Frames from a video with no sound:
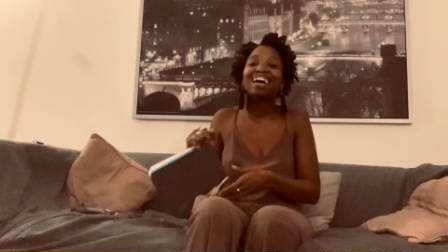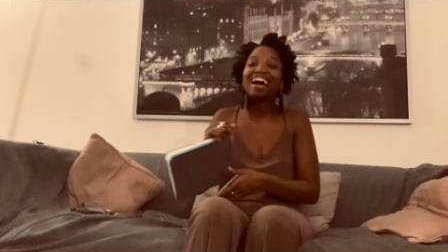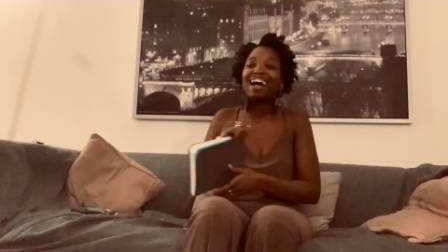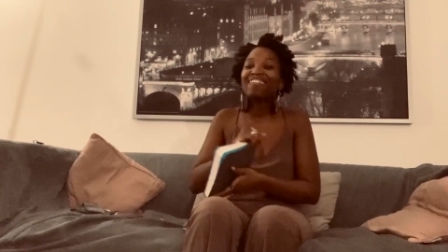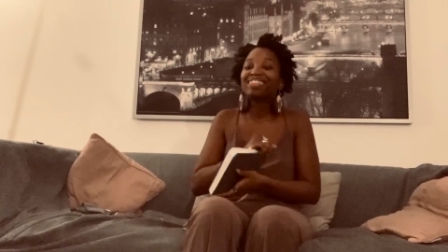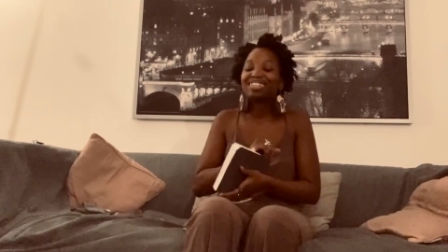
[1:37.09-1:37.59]
I
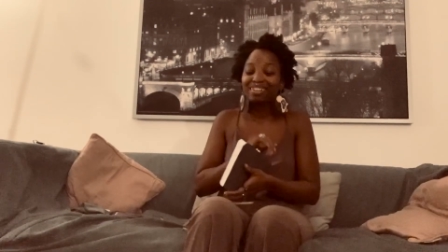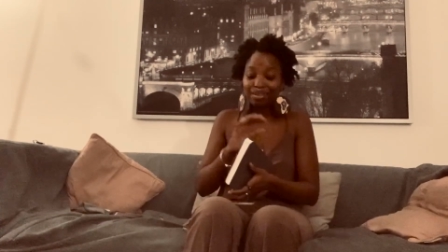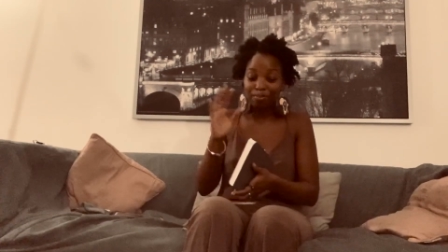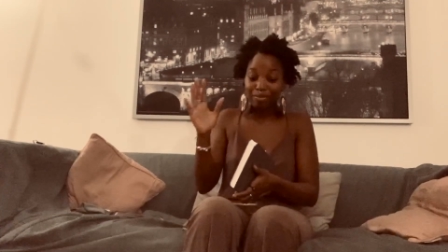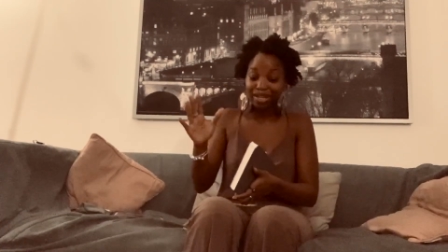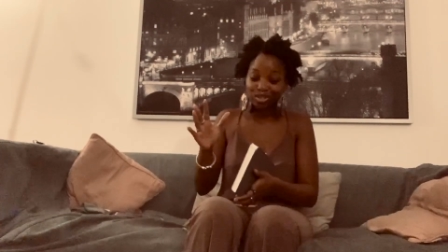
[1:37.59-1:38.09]
have to
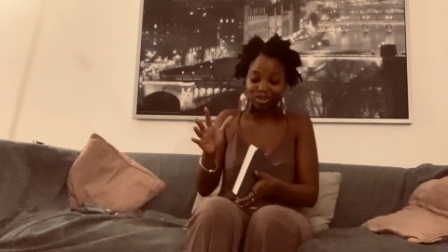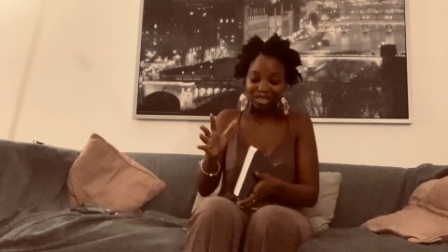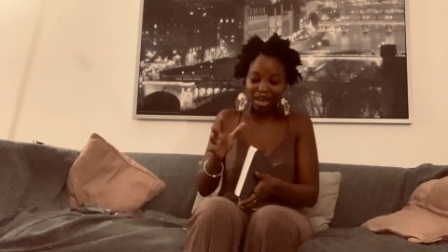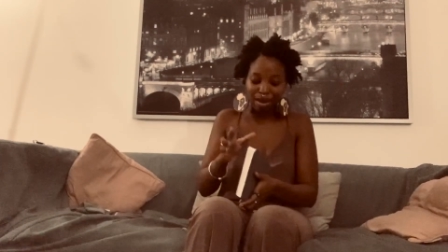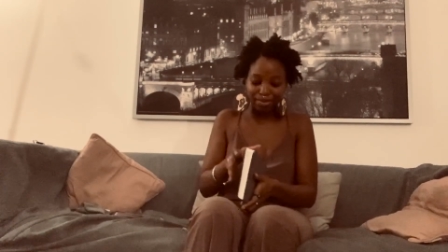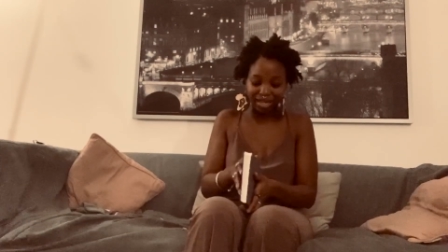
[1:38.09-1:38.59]
make sure
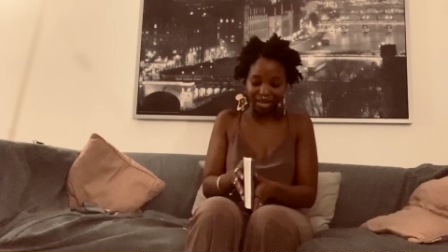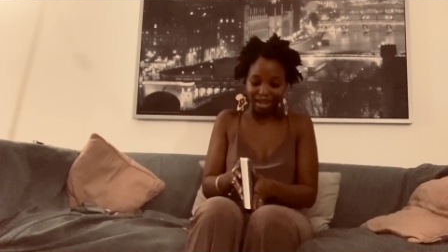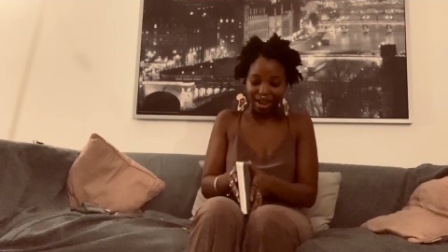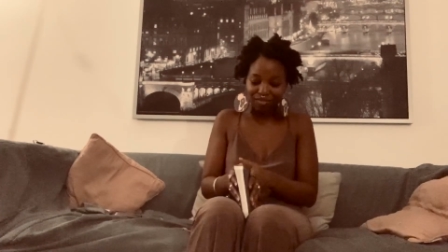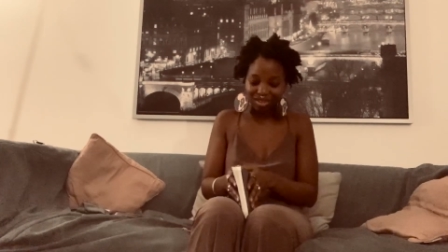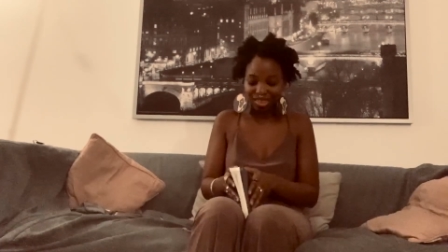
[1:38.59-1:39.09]
that I'm getting
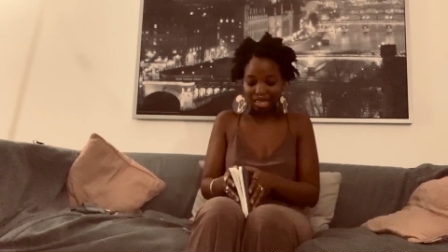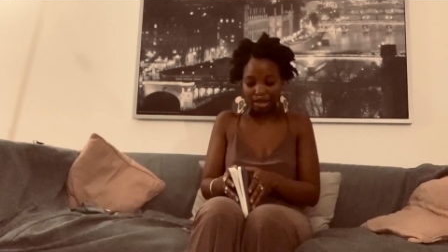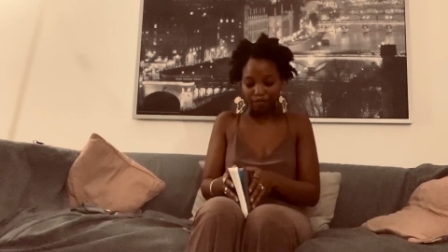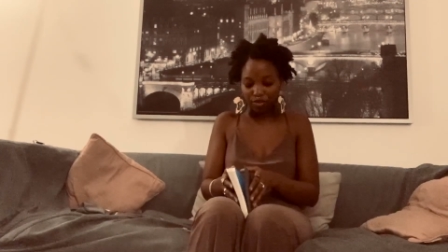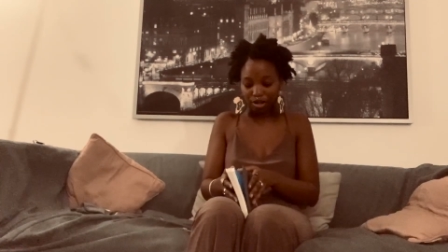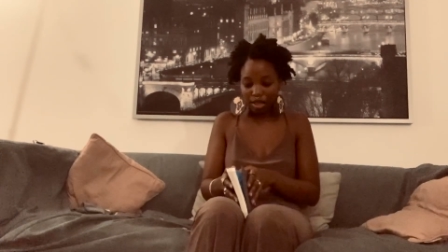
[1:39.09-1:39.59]
everything
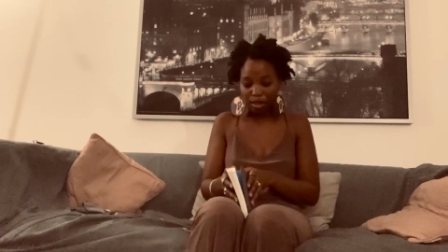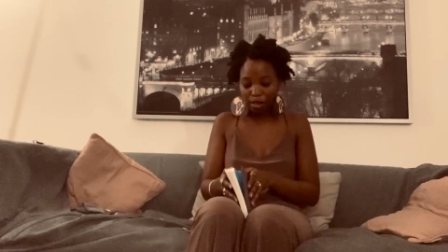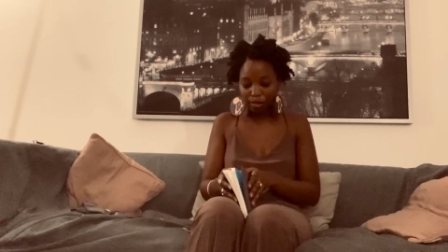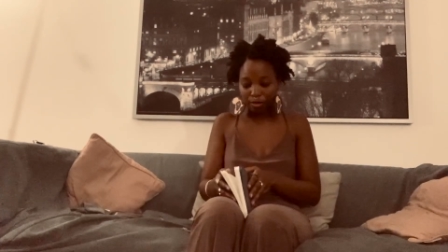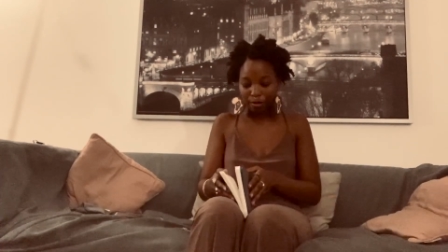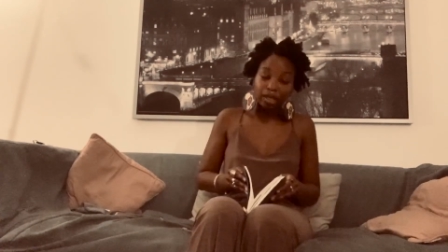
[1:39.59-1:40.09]
for
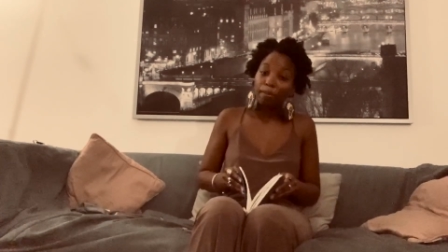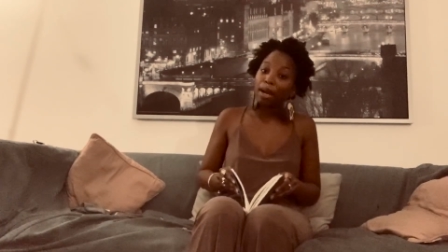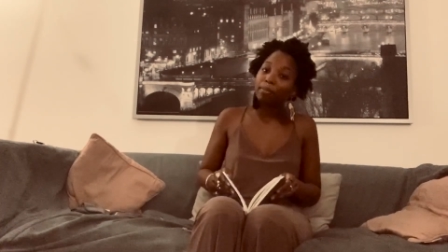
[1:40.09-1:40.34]
y'all. My